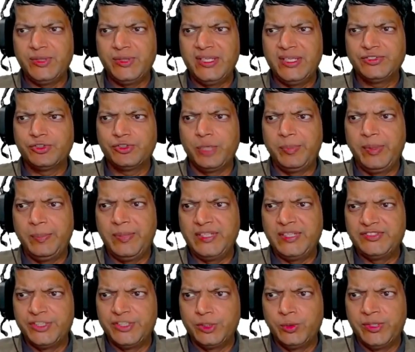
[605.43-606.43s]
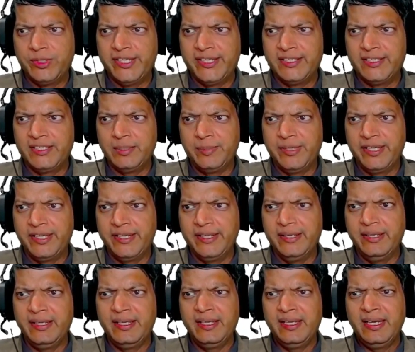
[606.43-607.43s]
So I'll just copy paste it over here in the
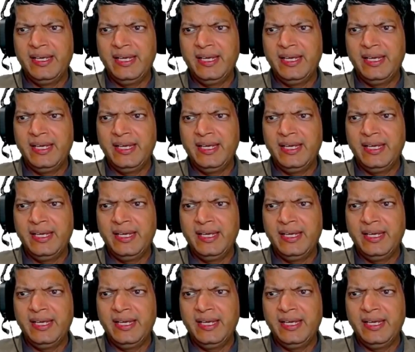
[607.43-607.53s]
beginning,